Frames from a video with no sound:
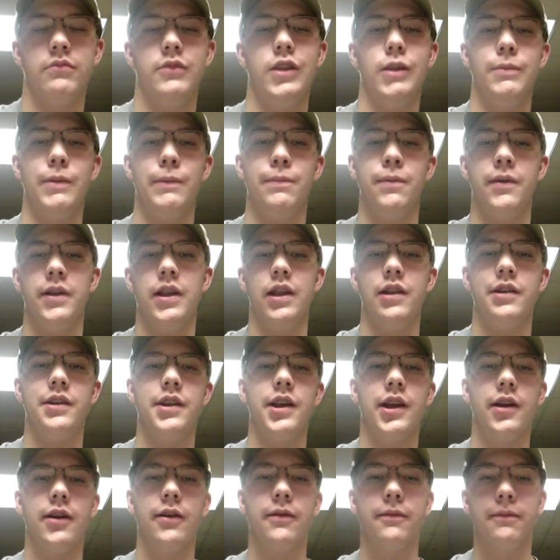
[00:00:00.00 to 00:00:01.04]
they'll be put out
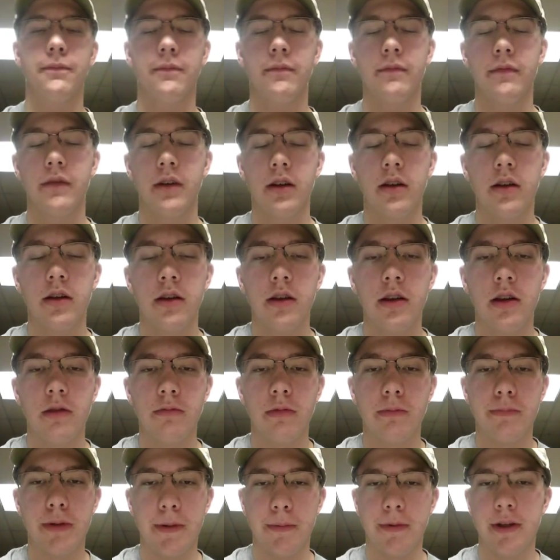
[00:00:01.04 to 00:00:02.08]
there, the
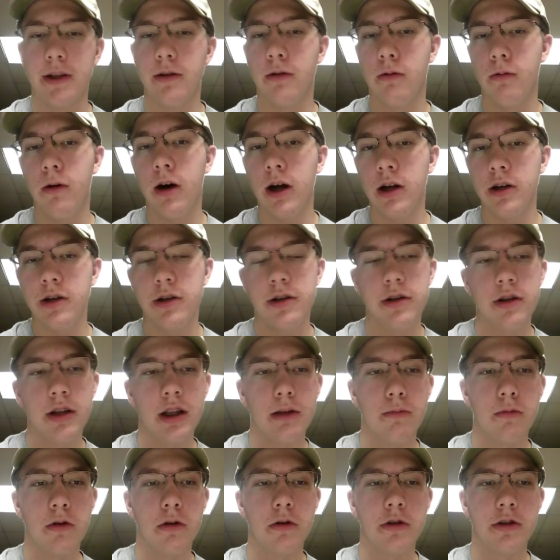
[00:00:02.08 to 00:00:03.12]
more people that will watch,
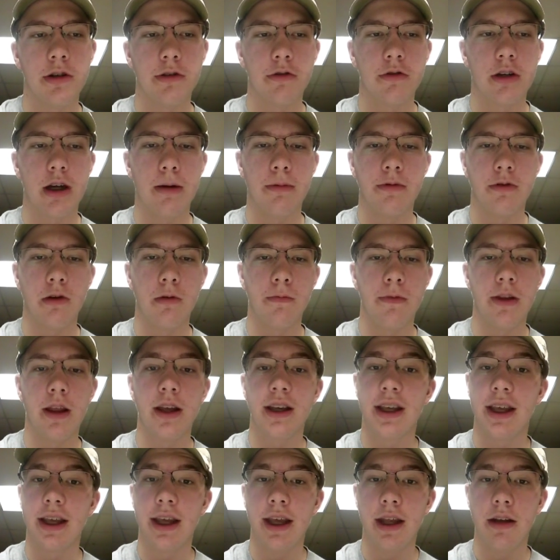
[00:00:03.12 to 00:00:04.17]
and the more subscribers hopefully I
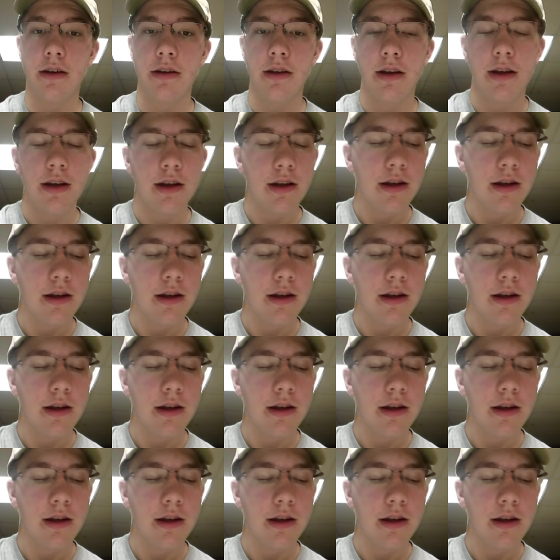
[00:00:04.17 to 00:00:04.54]
can get.